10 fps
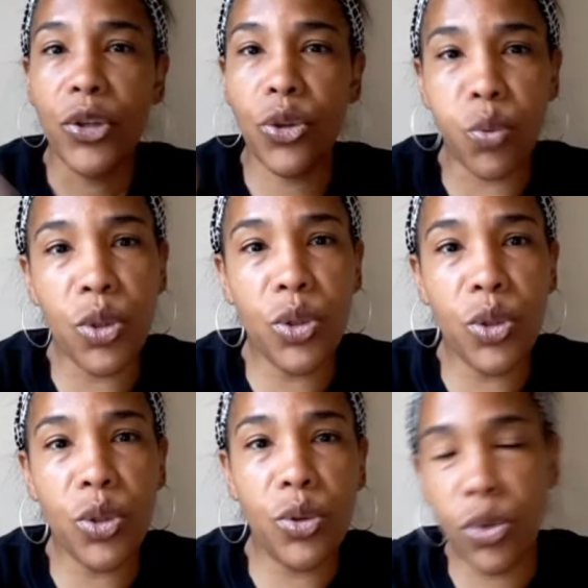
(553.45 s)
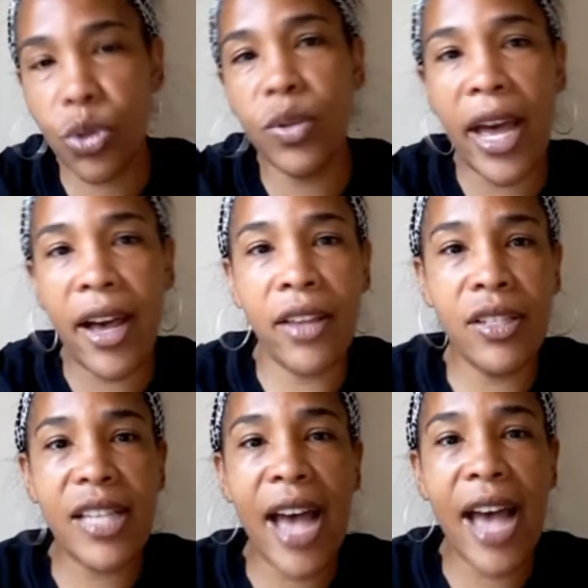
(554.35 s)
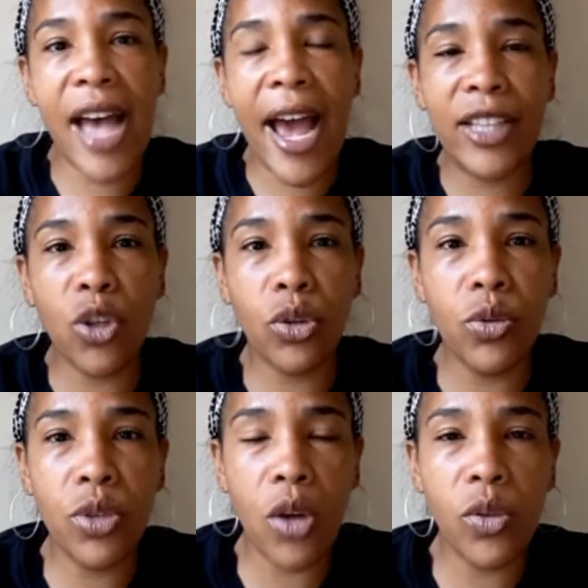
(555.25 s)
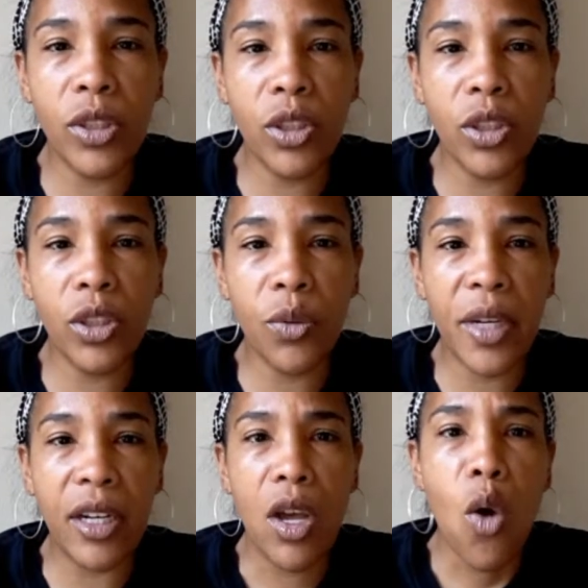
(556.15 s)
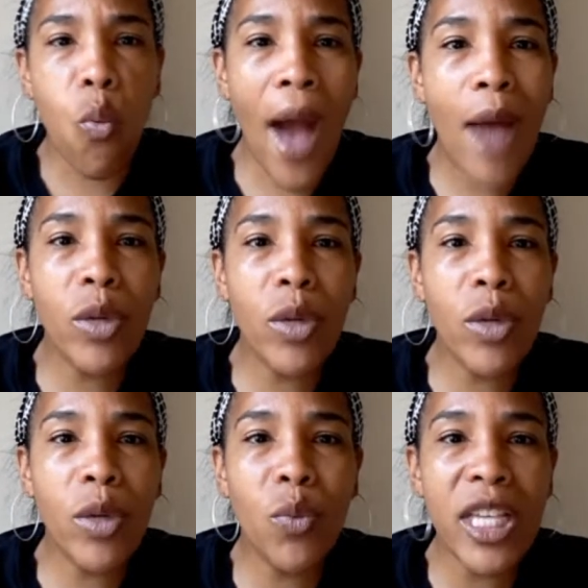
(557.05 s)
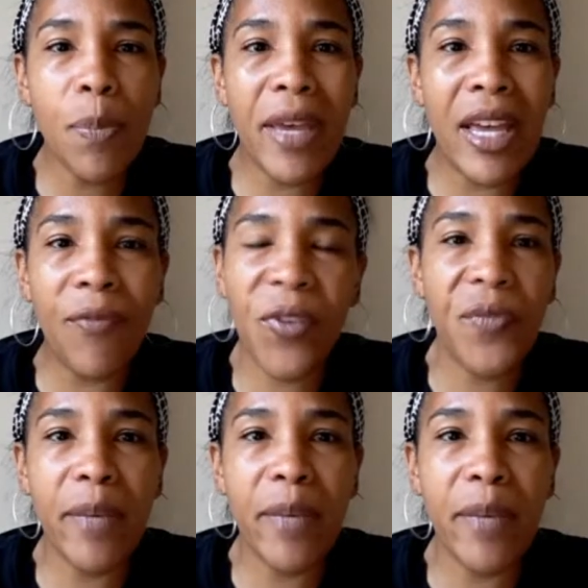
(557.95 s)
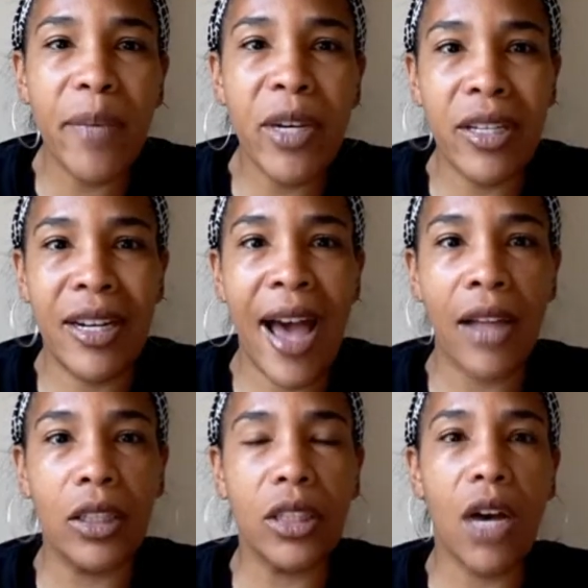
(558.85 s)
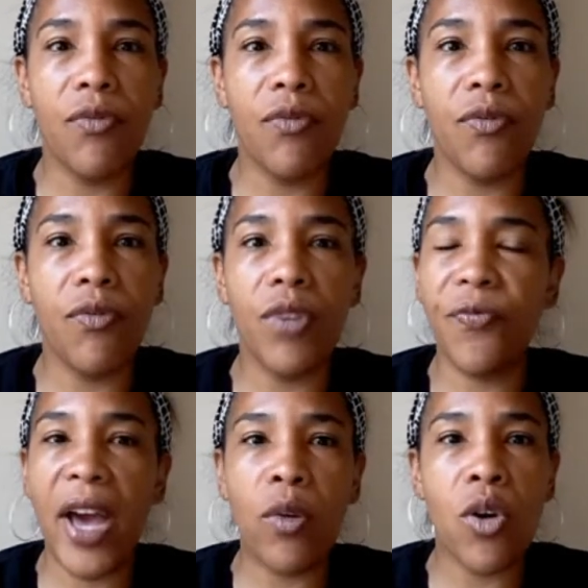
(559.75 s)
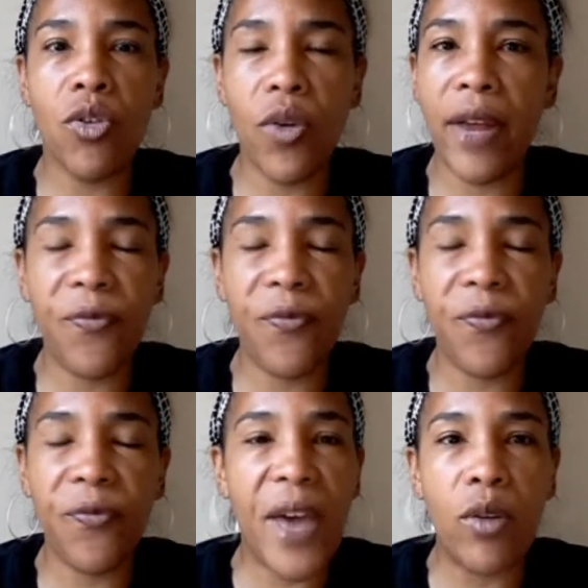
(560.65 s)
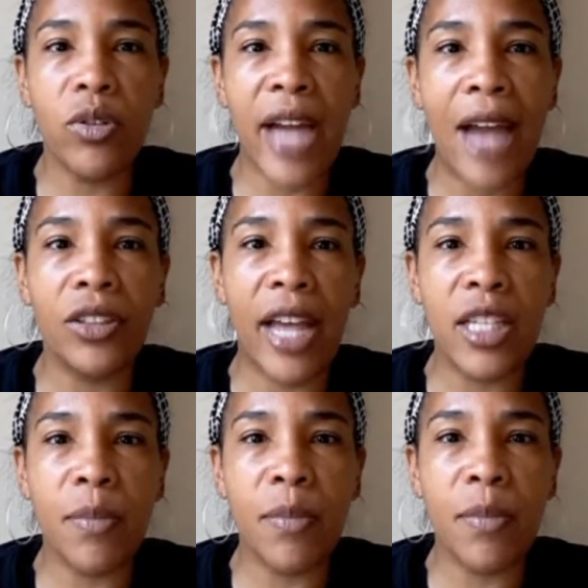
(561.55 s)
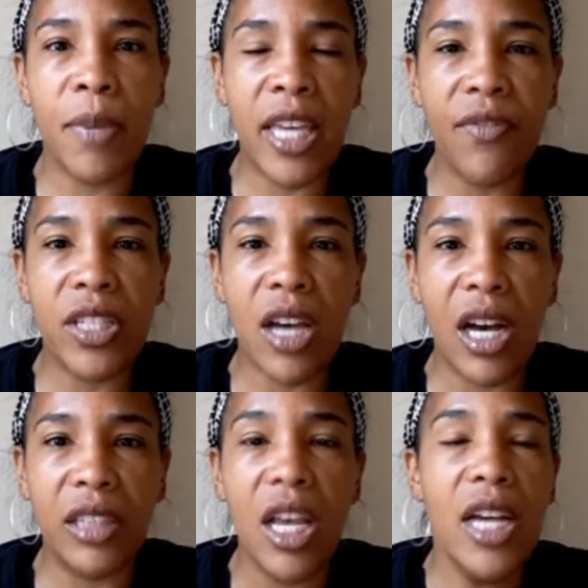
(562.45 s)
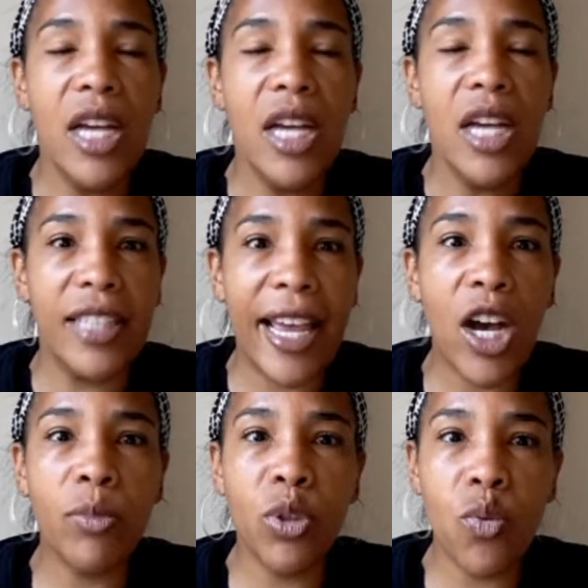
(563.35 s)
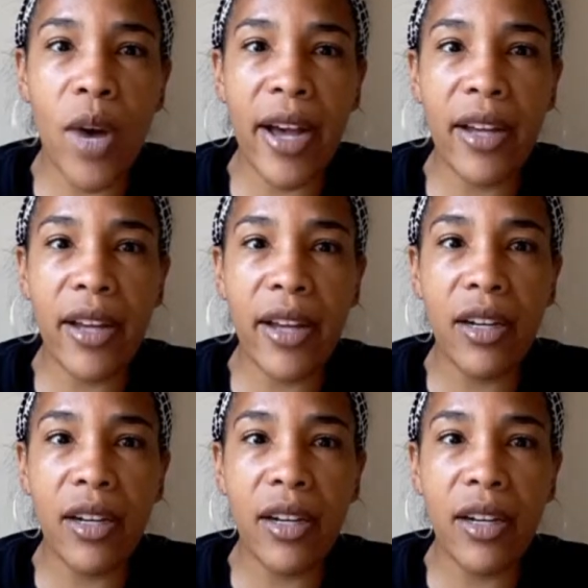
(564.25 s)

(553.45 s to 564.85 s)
through to that other side, so through Joe Louis Arena. Why would we spend $50 million of federal dollars that has been given to us to help do what?